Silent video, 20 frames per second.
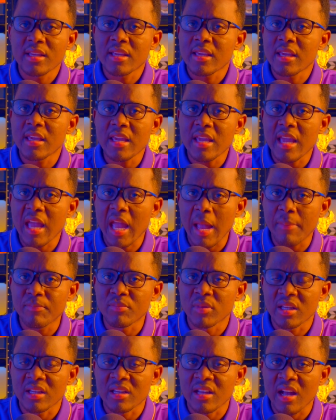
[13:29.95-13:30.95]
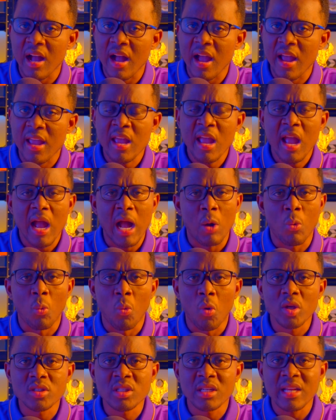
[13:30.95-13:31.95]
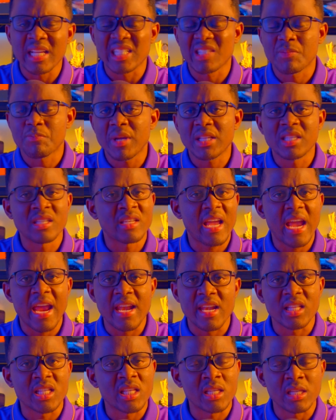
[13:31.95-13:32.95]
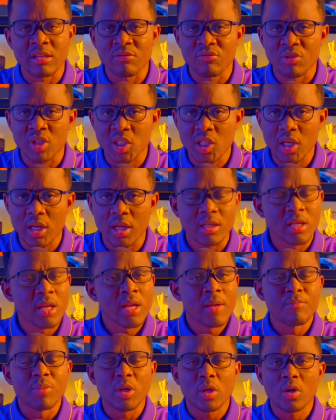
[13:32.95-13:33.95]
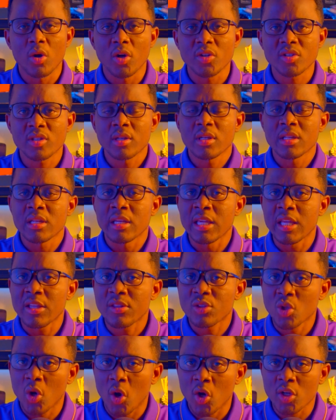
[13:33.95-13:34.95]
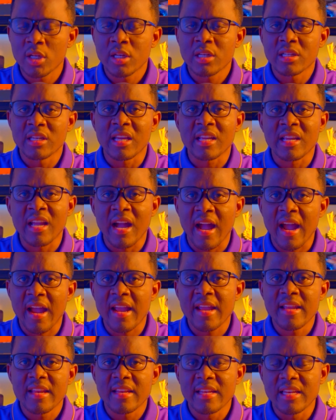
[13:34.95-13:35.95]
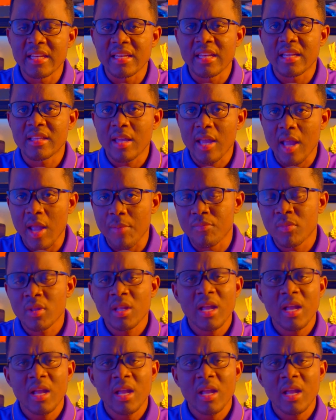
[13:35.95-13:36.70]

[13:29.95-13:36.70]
he helped the guy and wasn't expecting anything in return because he thought the guy needed help.